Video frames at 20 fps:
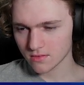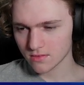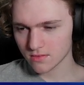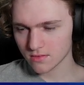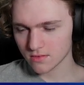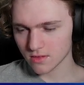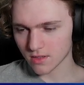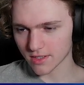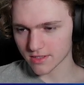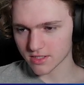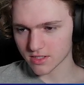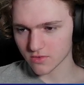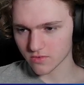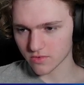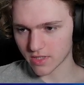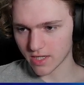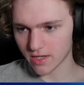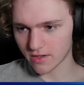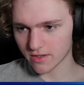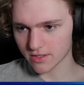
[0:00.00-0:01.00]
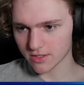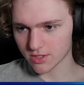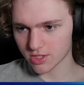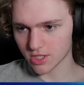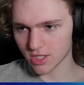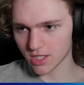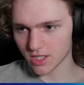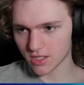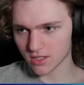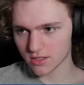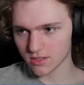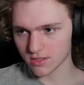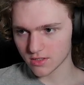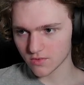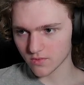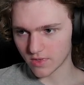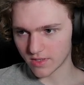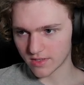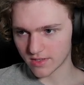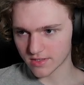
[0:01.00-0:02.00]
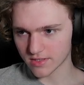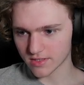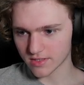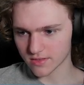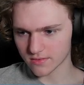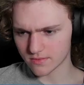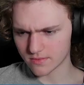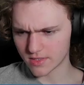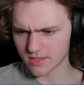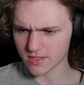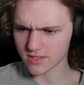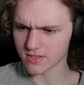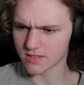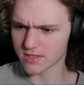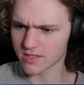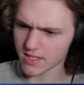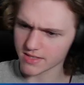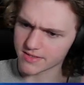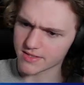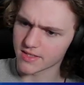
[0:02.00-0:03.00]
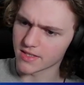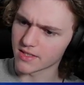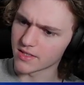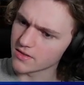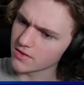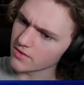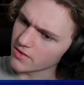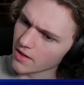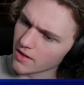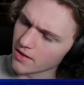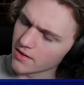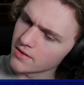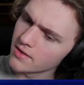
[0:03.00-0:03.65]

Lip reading: All right, so caret changed. Wait, this is text edit. Okay.